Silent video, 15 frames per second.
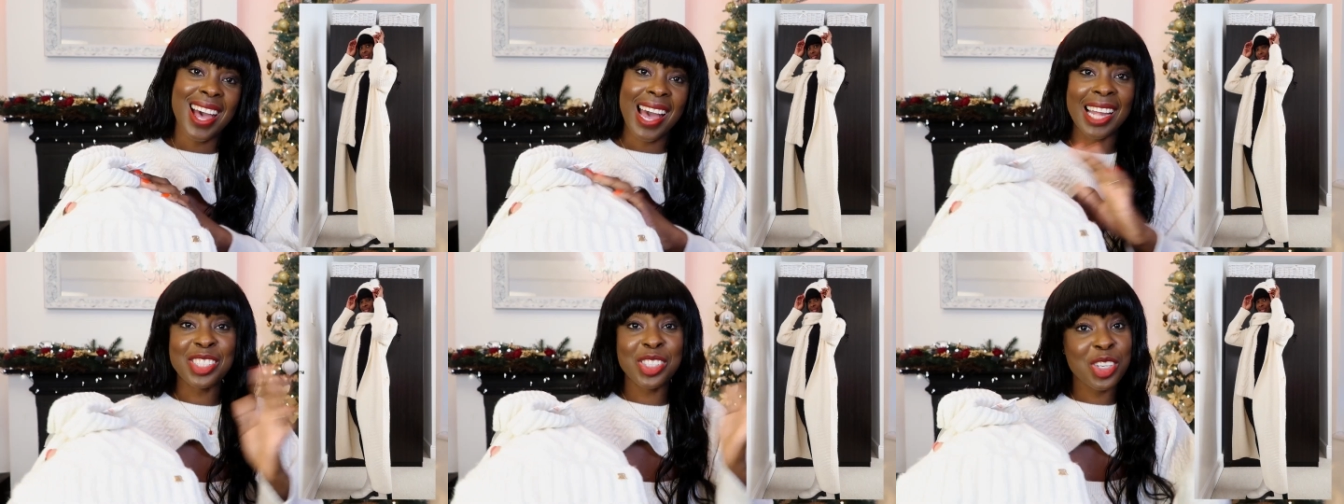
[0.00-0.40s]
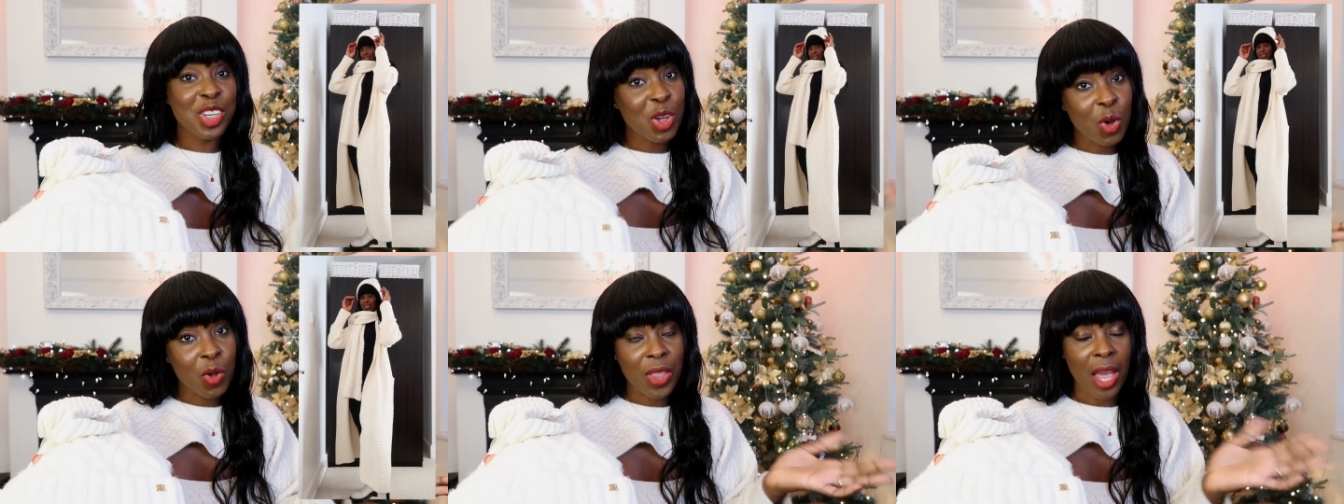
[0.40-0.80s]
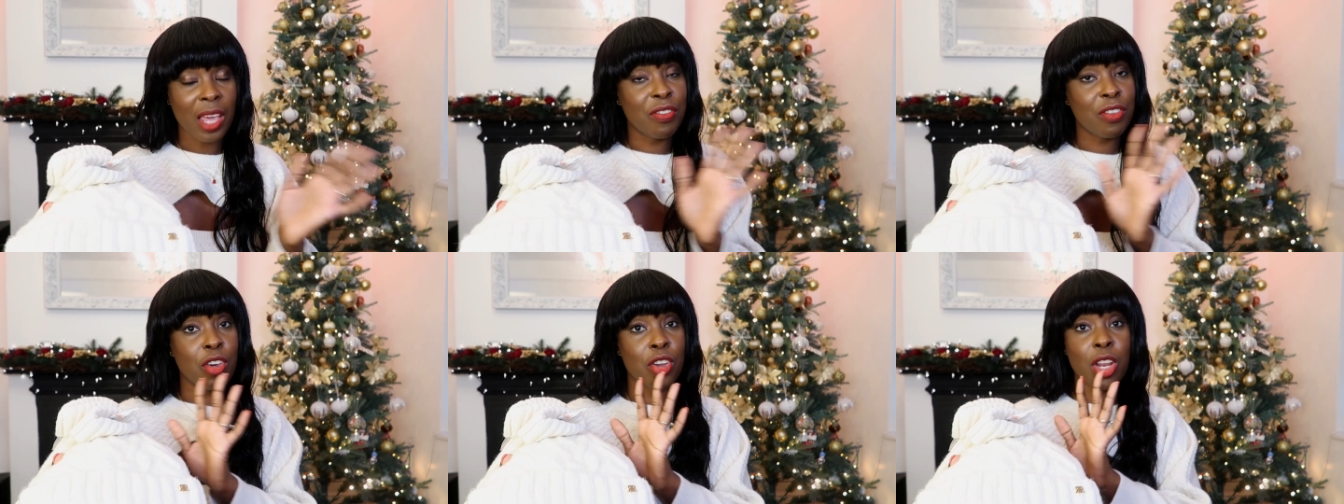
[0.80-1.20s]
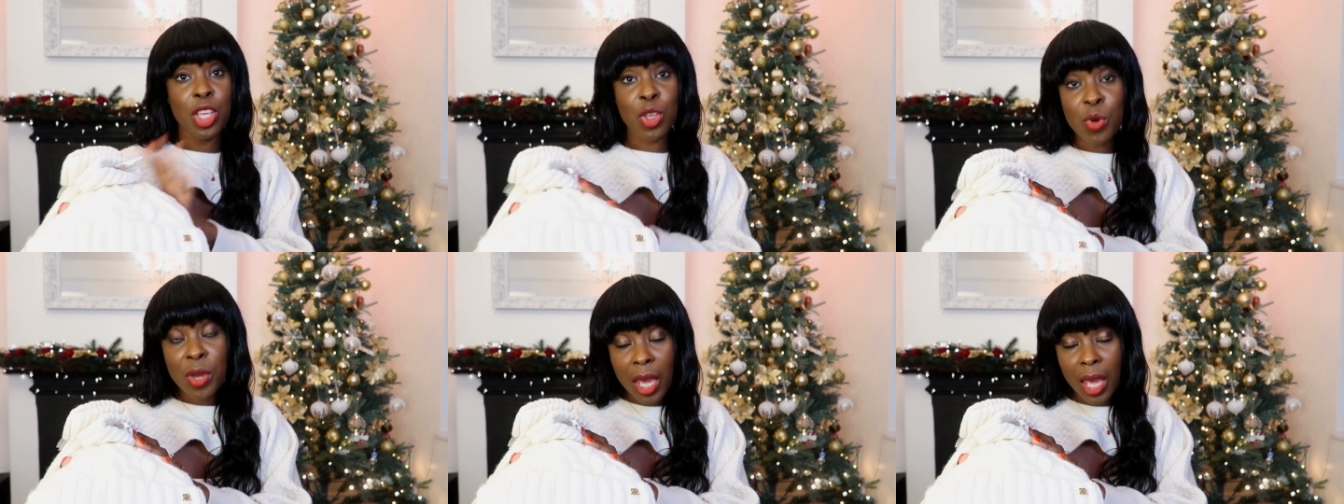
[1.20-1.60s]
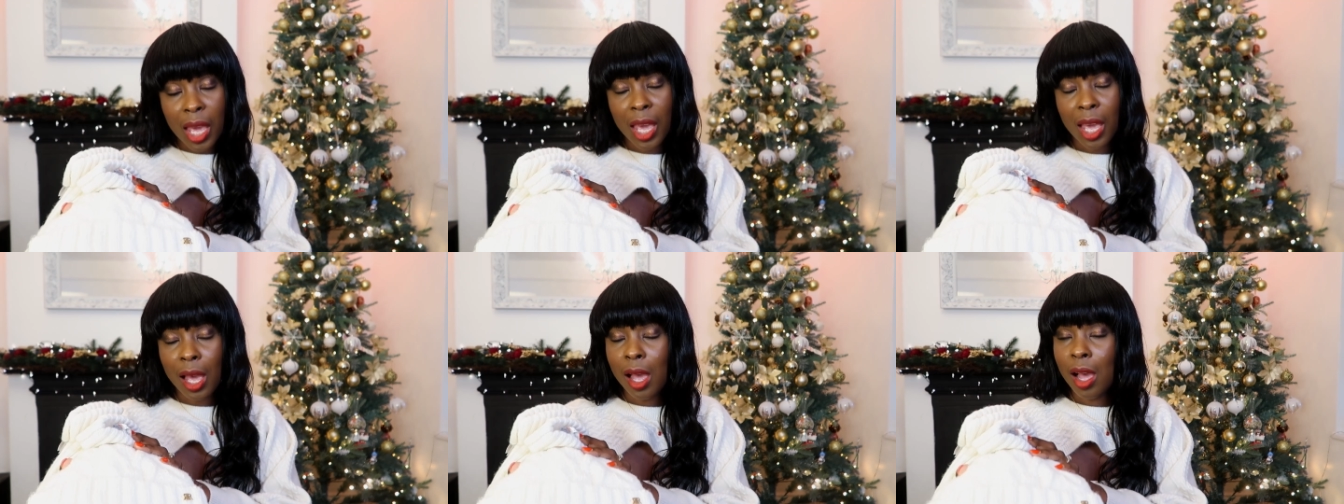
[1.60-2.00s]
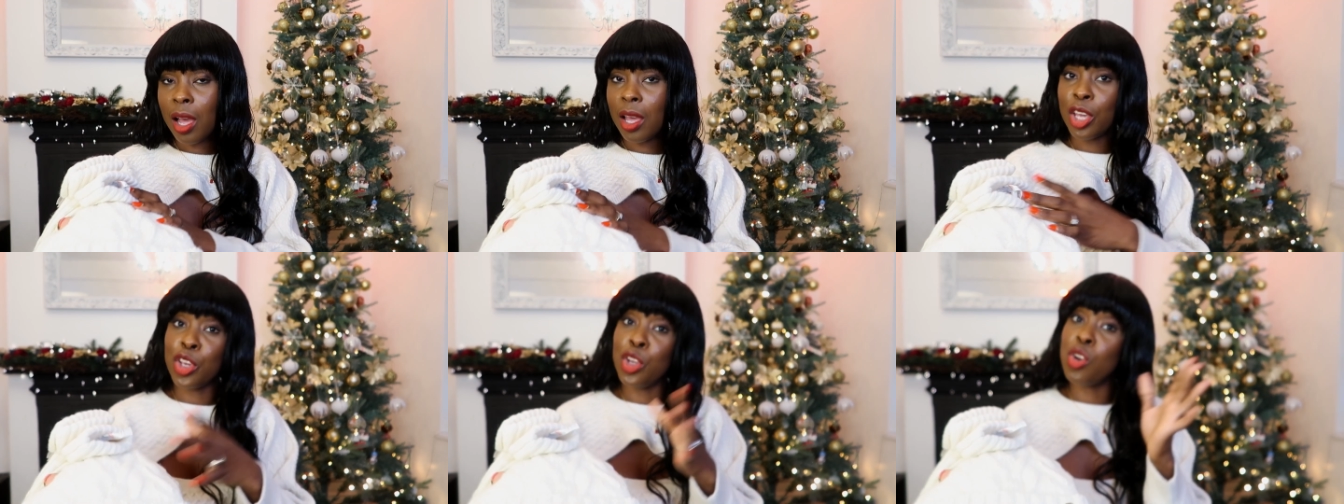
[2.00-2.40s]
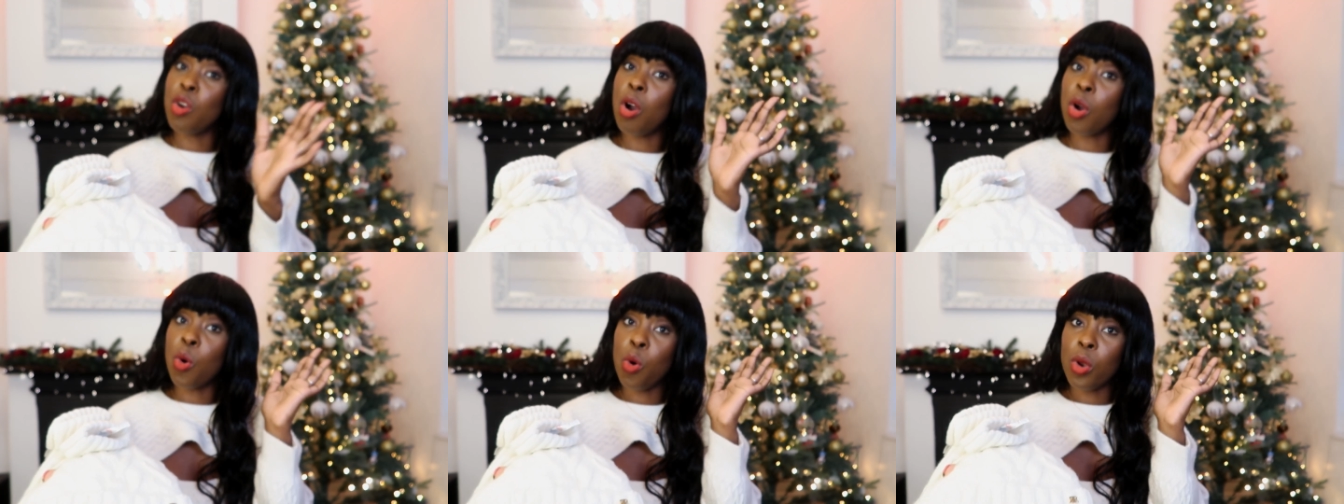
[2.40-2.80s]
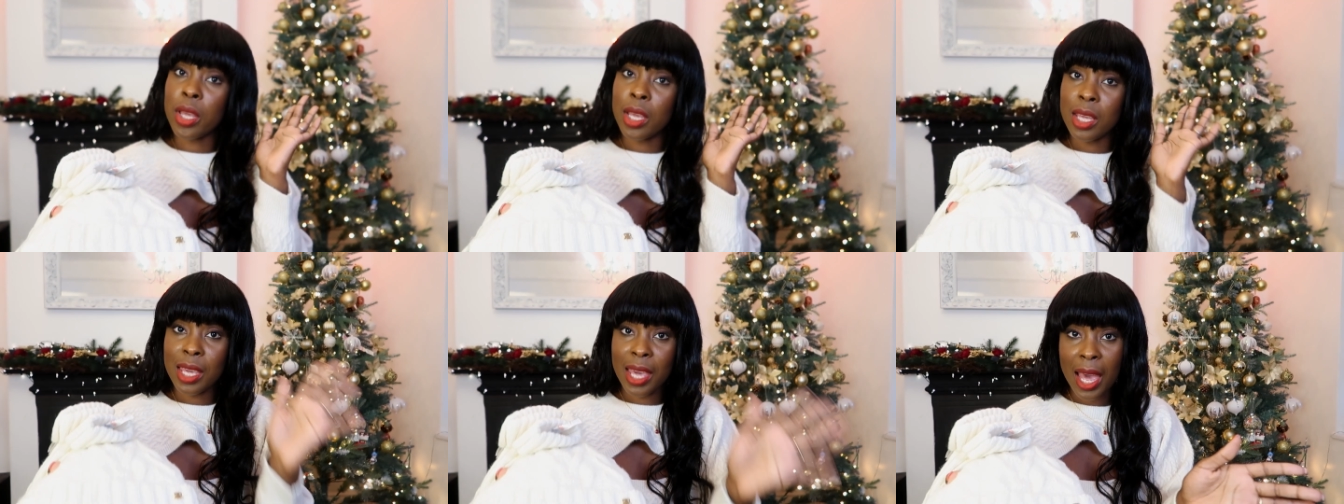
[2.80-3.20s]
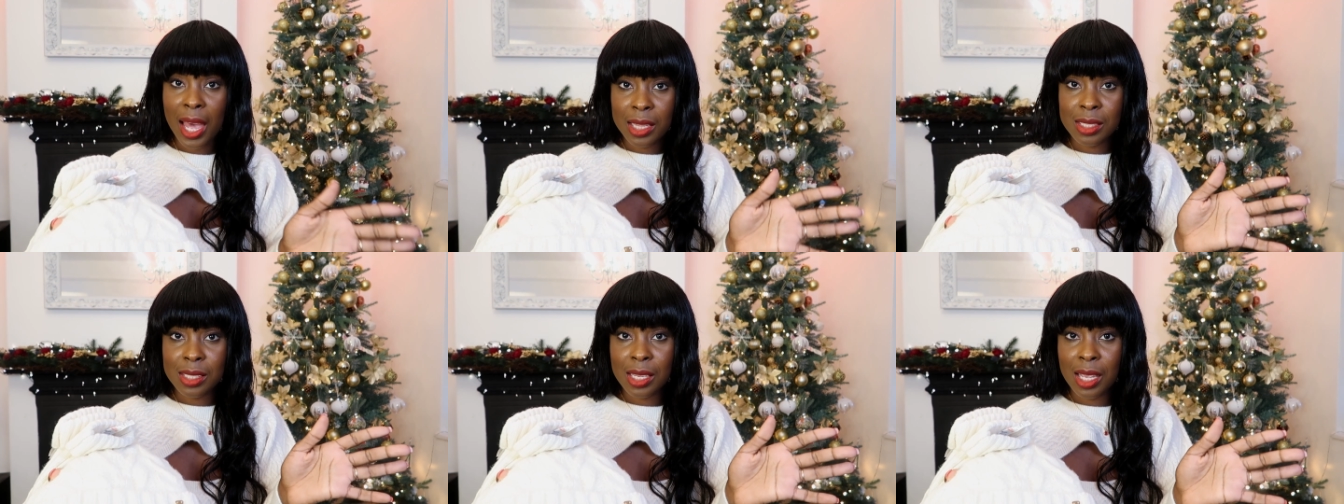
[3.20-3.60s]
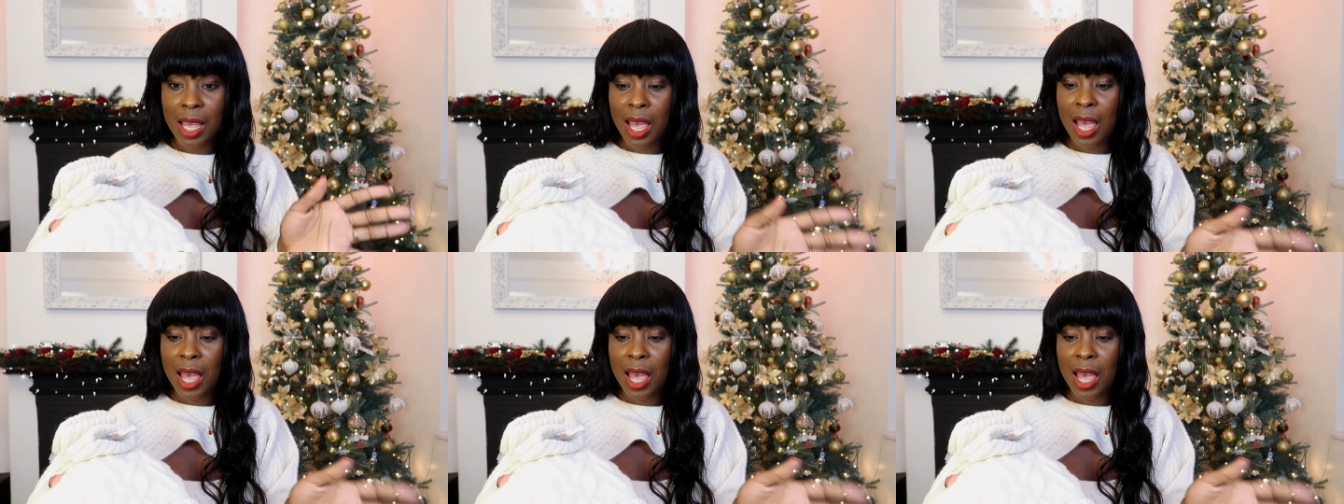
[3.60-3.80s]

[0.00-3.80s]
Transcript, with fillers: and you know that if you're in the uk you know how cold it can get